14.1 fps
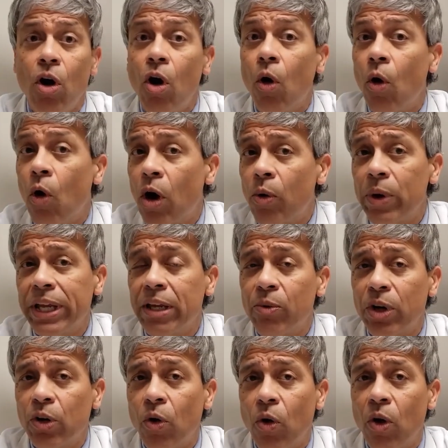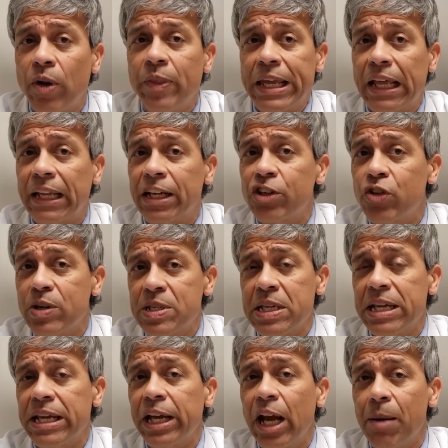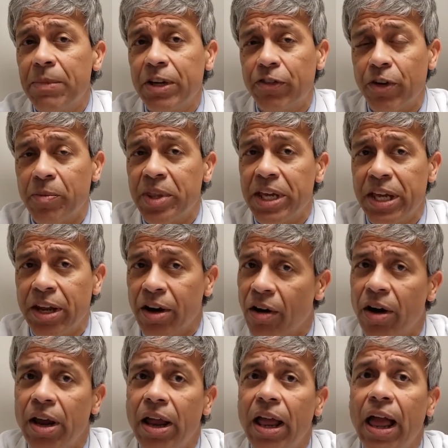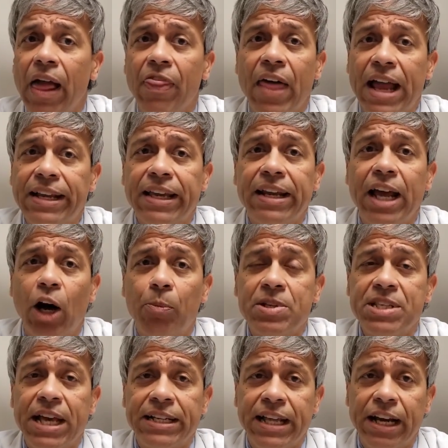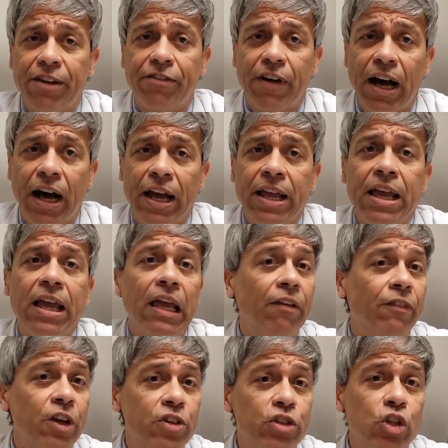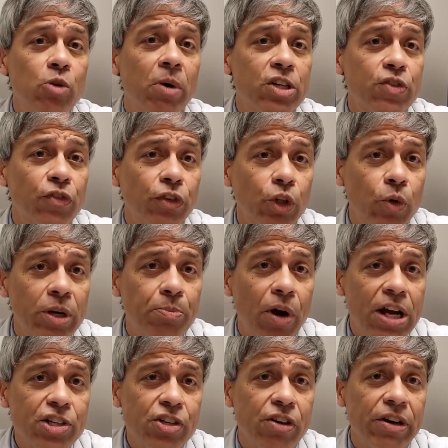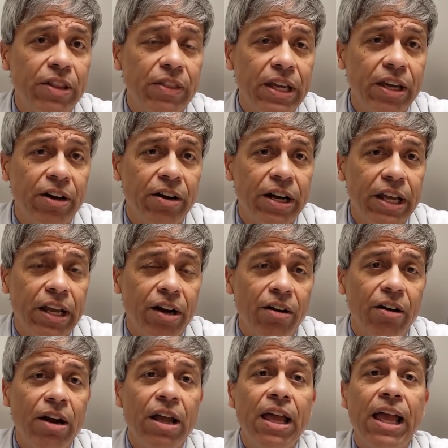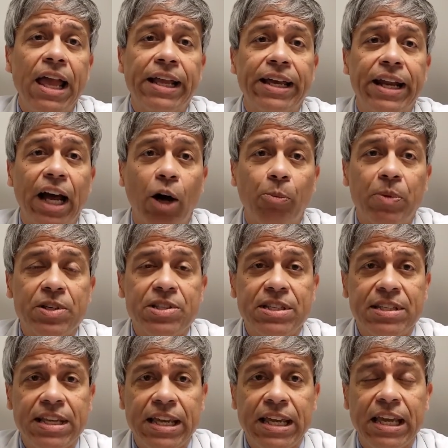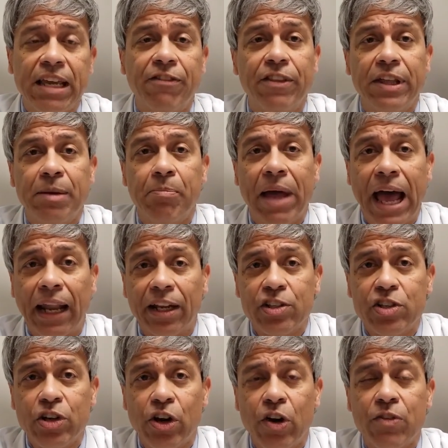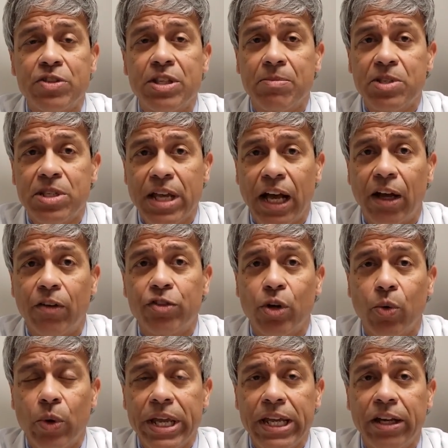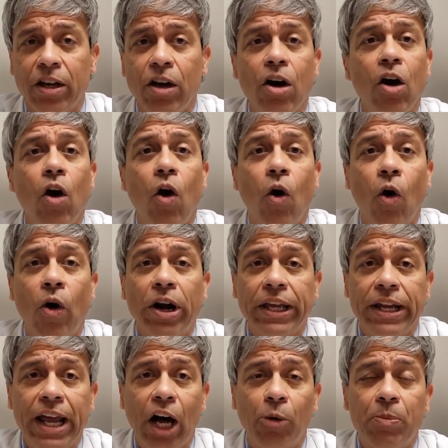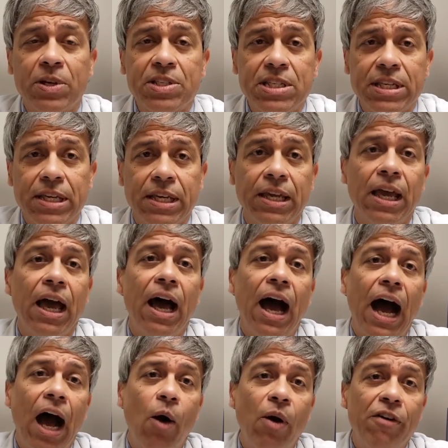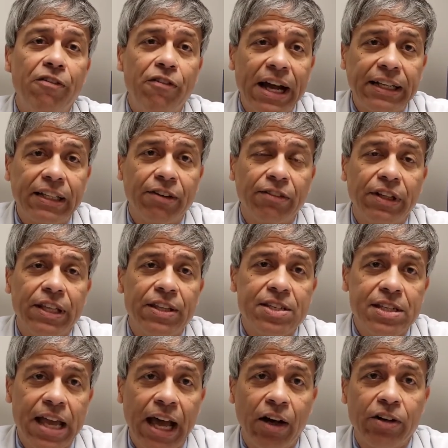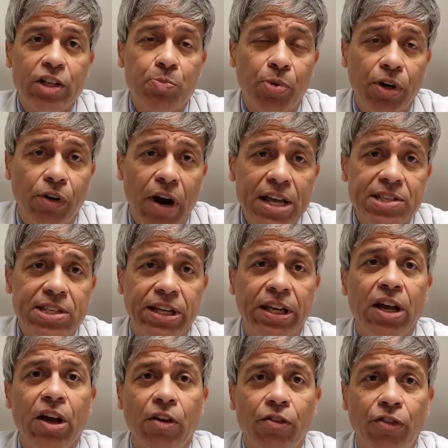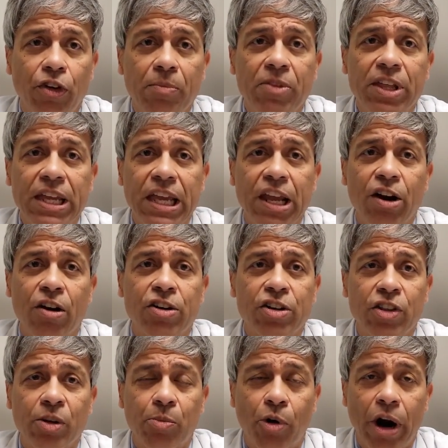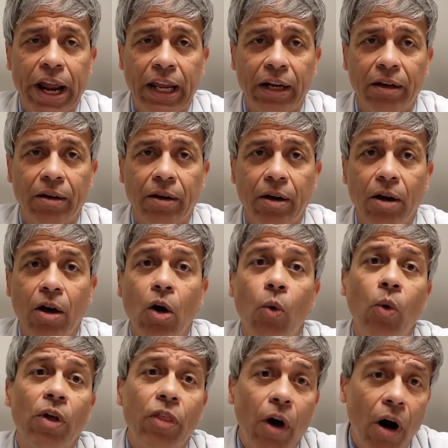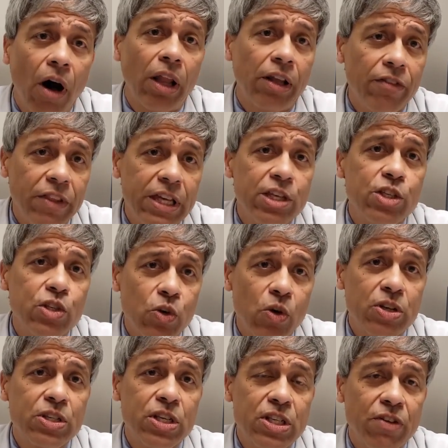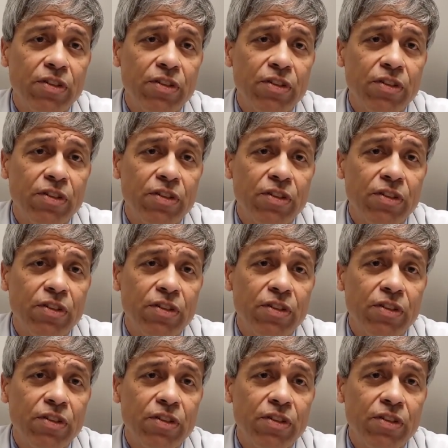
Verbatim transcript: or we can record the electricity coming from the ear. And that can help us identify if there's too much fluid pressure in the inner ear. It can help us see if the balance nerves themselves are weak, or it can help us see how effectively the sound is progressing from the ear to the brain. With all of these sources of